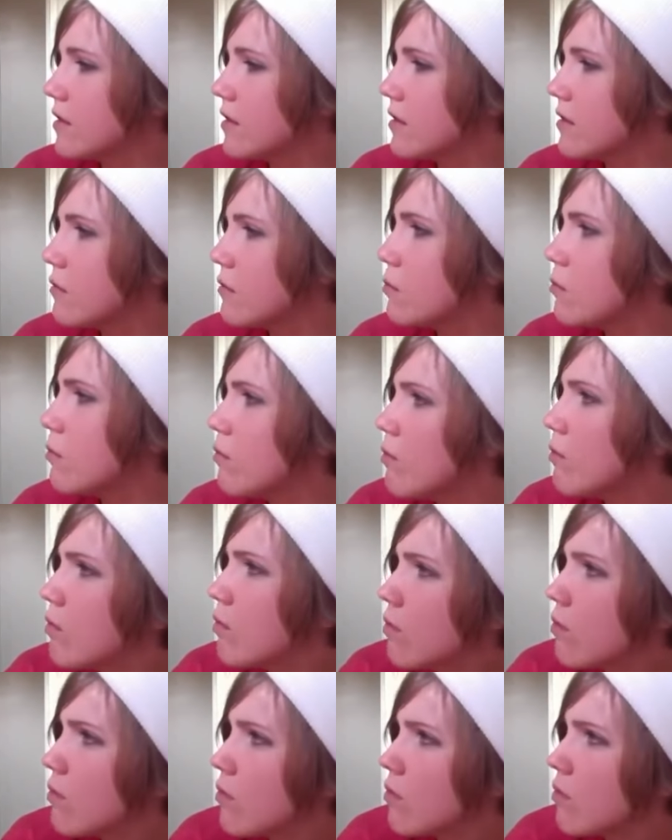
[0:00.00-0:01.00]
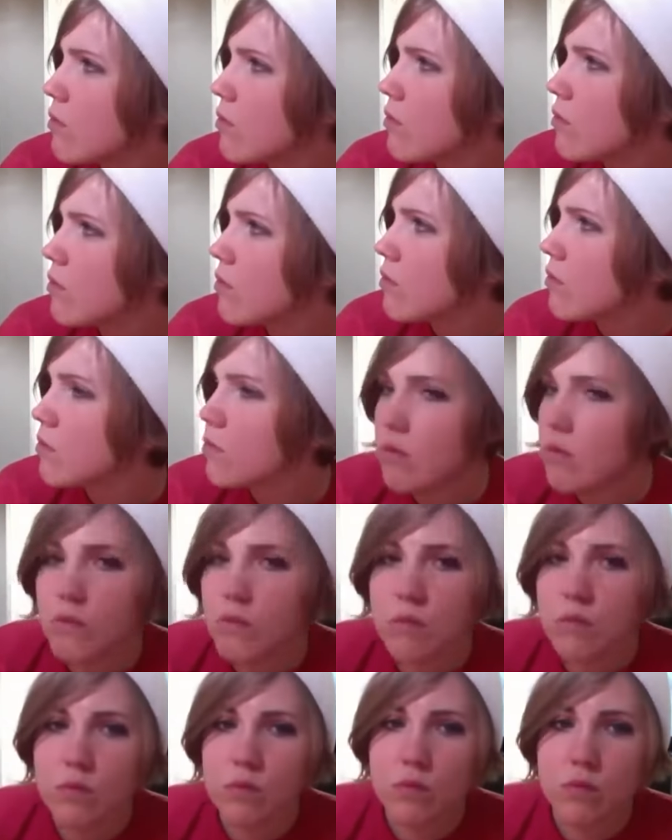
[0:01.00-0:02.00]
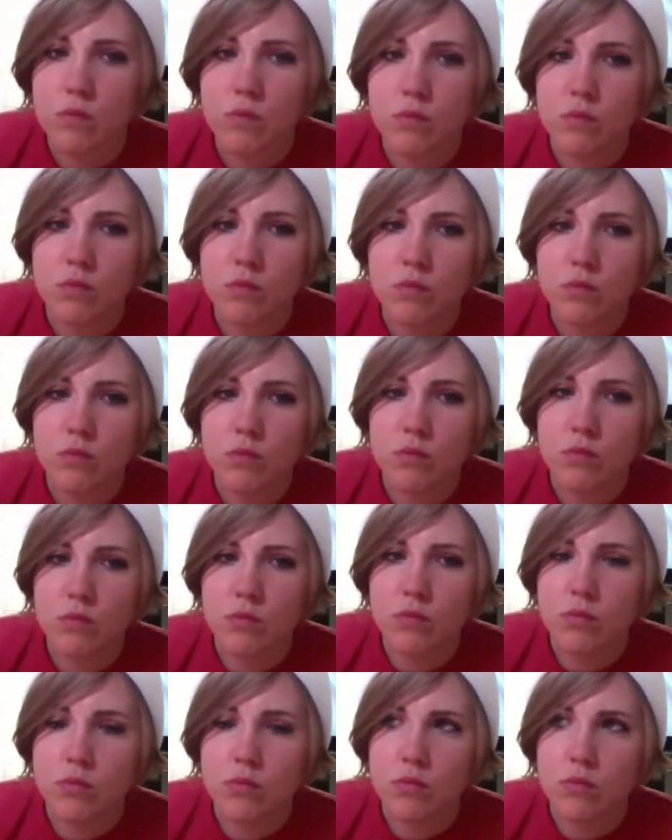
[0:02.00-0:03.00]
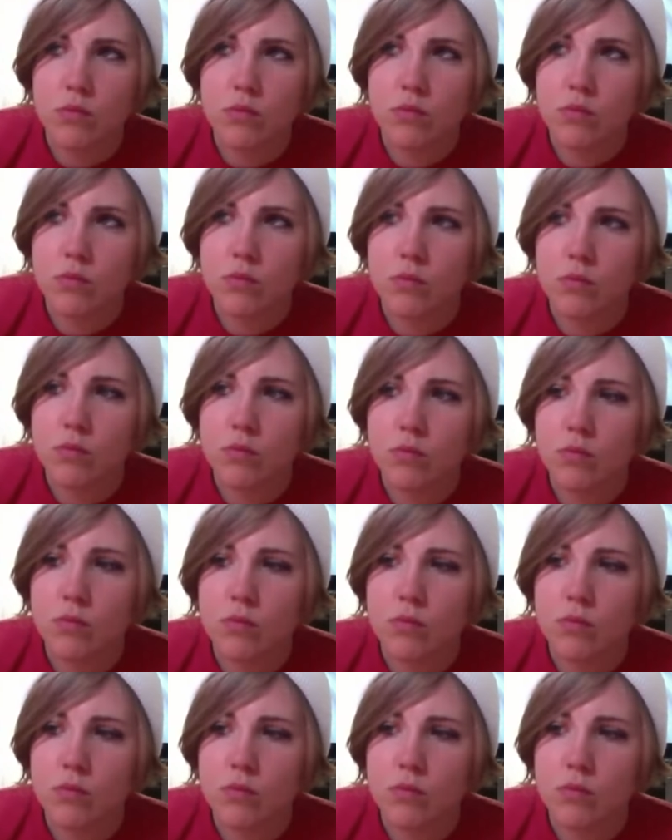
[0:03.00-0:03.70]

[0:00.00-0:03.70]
Nobody speaks.